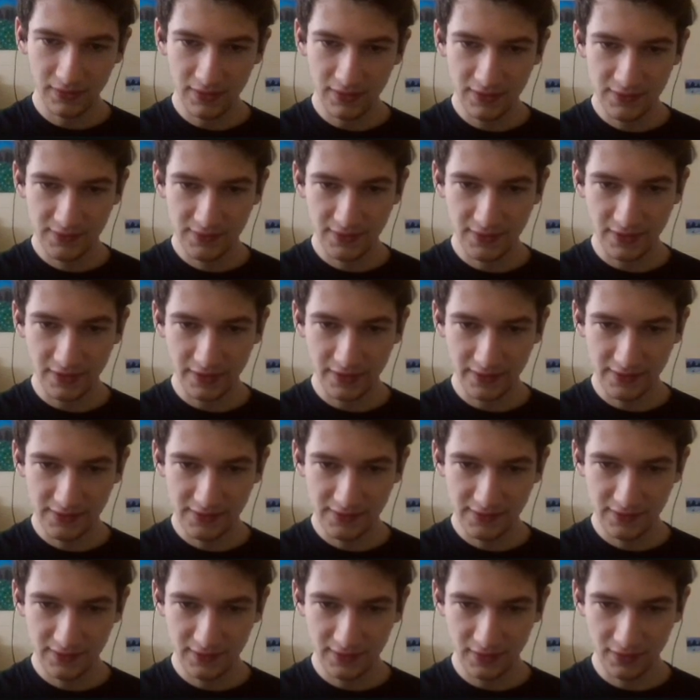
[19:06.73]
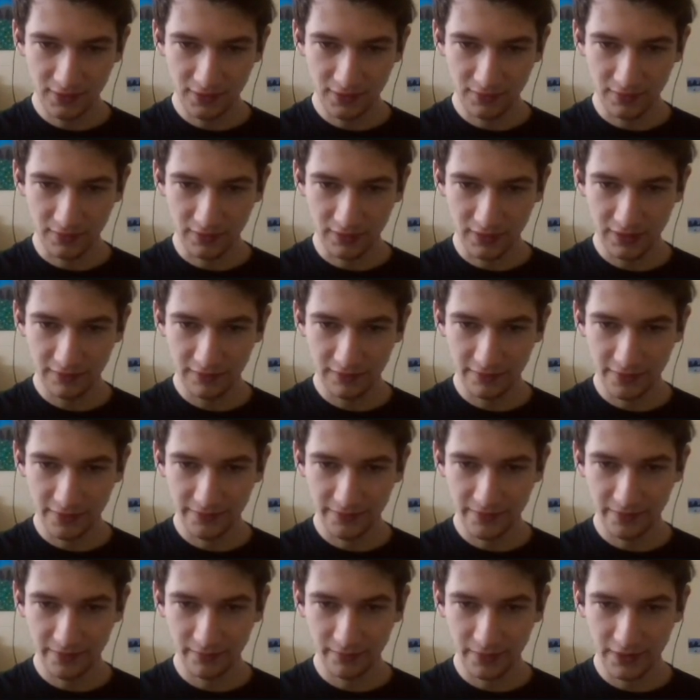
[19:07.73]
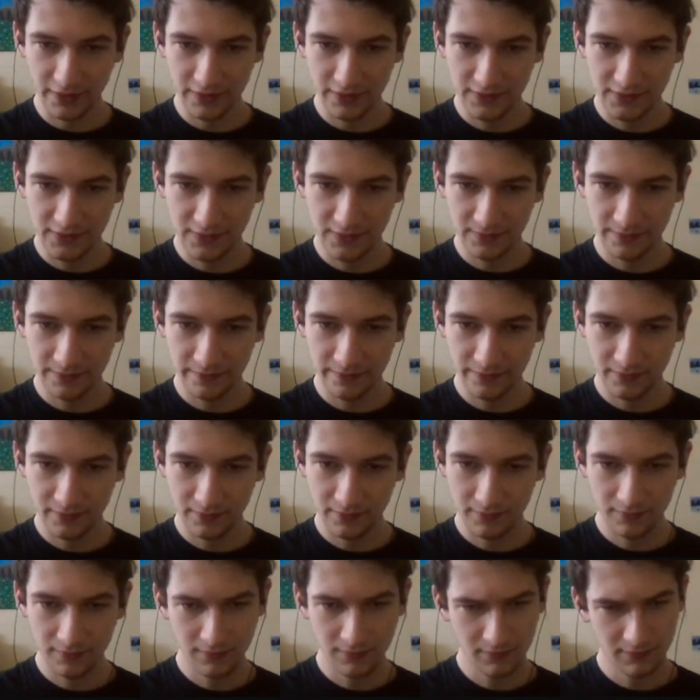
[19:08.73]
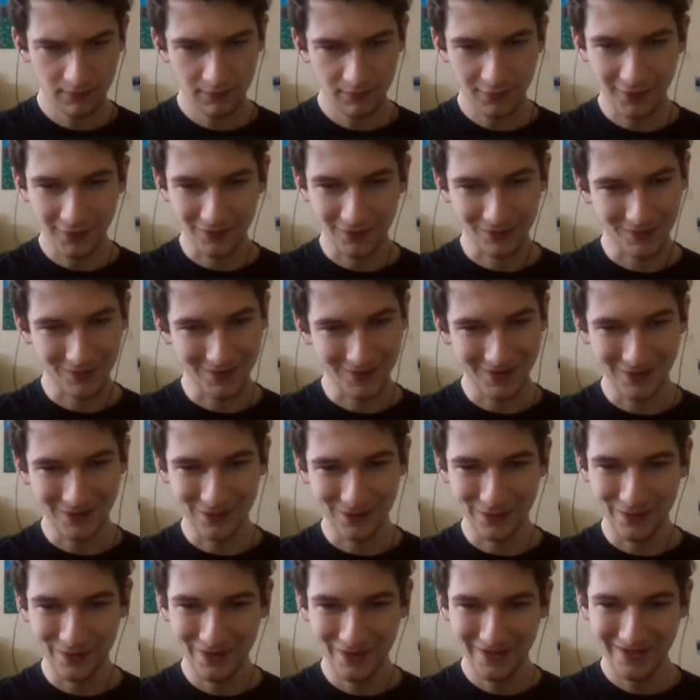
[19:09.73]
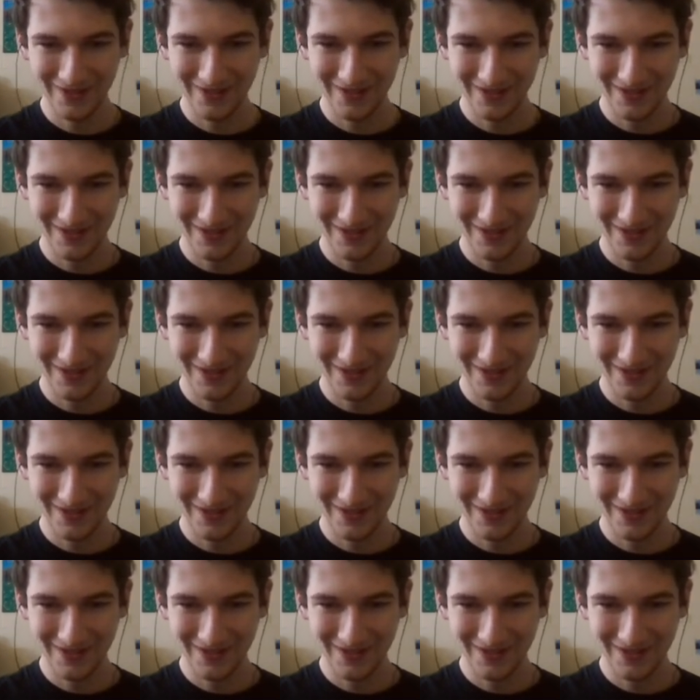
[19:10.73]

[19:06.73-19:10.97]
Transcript: These guys can go a lot of different ways. Well, 2.